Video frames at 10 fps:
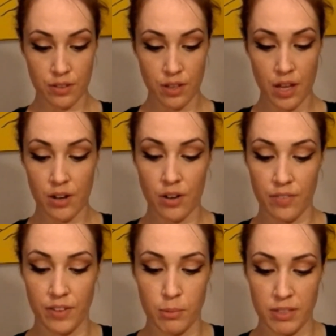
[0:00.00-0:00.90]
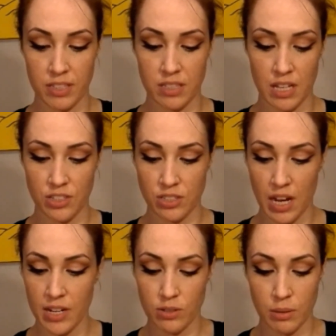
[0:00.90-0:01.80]
I don't know how I feel about these lashes.
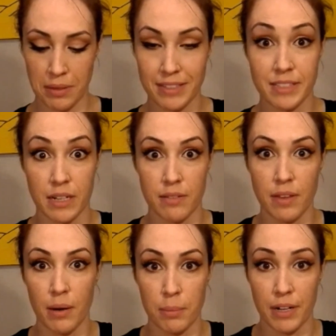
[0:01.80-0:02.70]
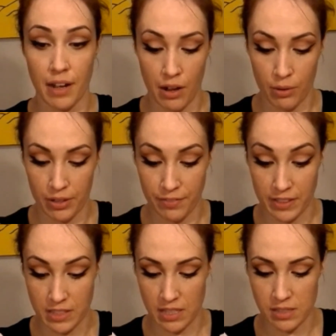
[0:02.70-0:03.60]
I know something that's how I'm gonna fix
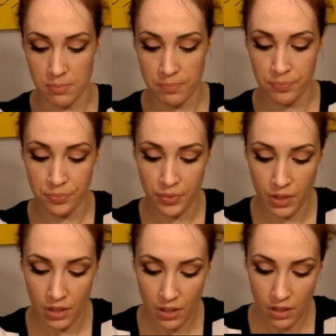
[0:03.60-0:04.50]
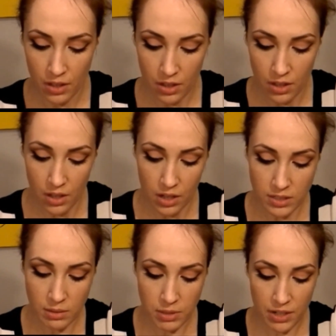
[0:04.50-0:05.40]
this. Because
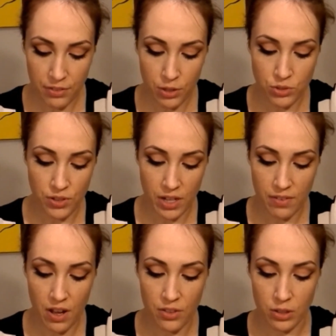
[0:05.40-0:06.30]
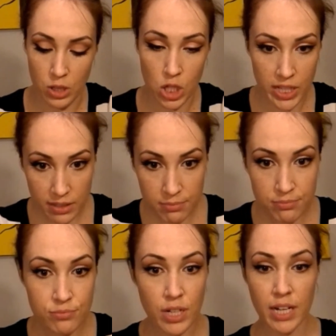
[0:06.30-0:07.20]
I'm not a huge fan of how they're looking
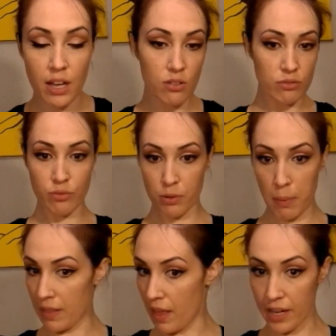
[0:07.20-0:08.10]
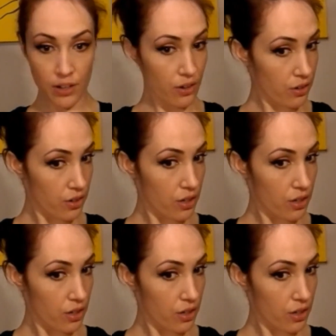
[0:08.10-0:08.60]
right now with my liner.